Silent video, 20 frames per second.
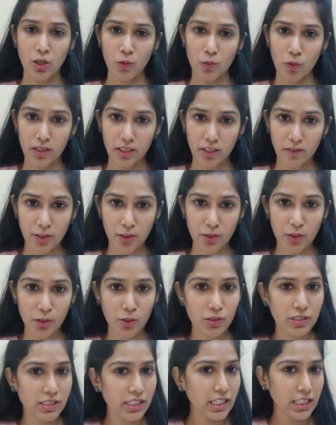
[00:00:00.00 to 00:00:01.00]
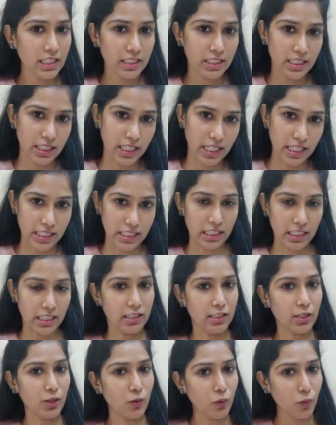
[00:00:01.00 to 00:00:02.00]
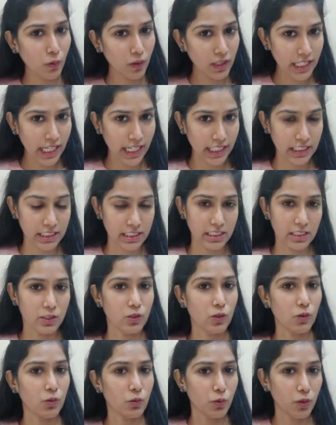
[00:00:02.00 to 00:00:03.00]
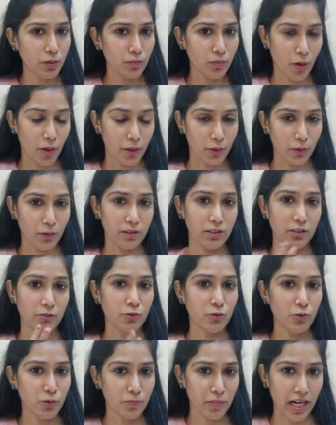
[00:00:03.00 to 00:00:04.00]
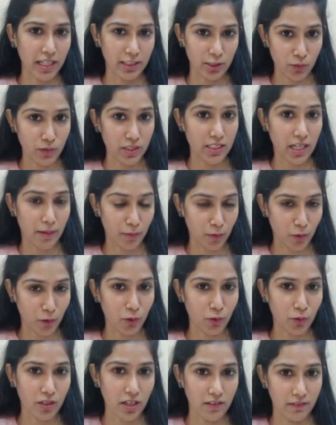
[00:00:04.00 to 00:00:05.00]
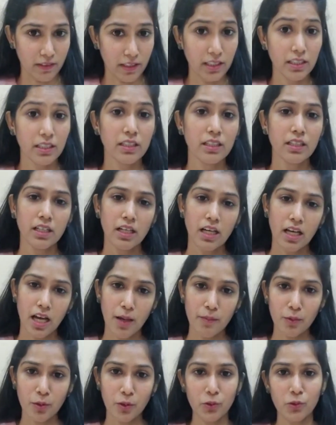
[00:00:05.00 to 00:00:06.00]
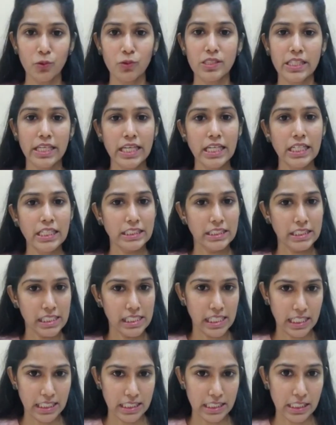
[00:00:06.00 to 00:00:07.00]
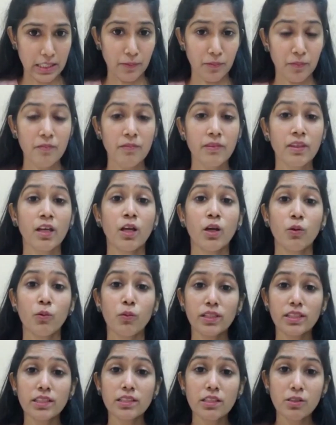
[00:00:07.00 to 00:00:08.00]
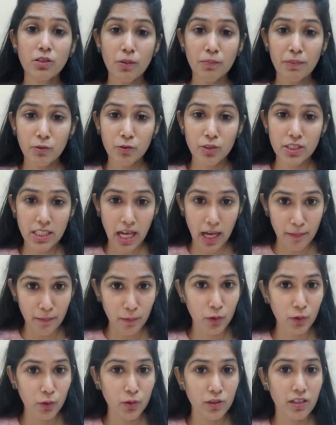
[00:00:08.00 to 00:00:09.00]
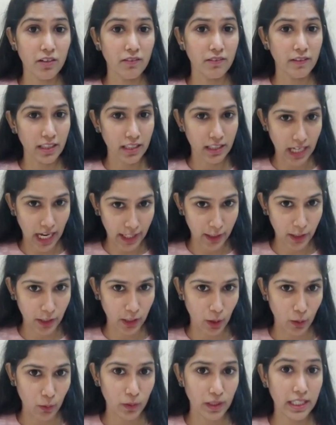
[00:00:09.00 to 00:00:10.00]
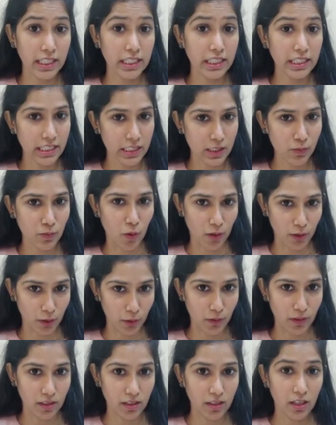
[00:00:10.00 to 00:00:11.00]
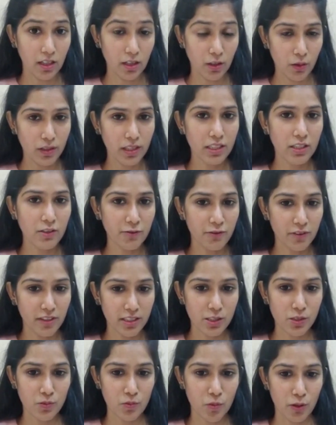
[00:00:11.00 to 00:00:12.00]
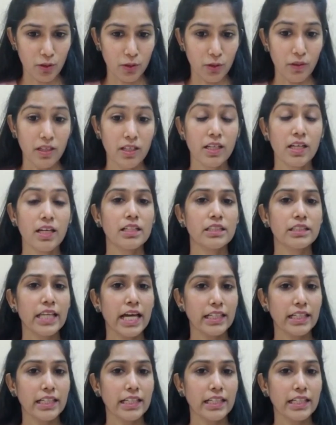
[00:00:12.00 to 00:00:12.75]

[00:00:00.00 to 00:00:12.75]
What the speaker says: What are we going to say? GST. In the whole lectures, the whole module, the 4 parts which I am going to cover, I am going to say GST. What is the topic which I am going to cover right now in this module? Okay, the first module.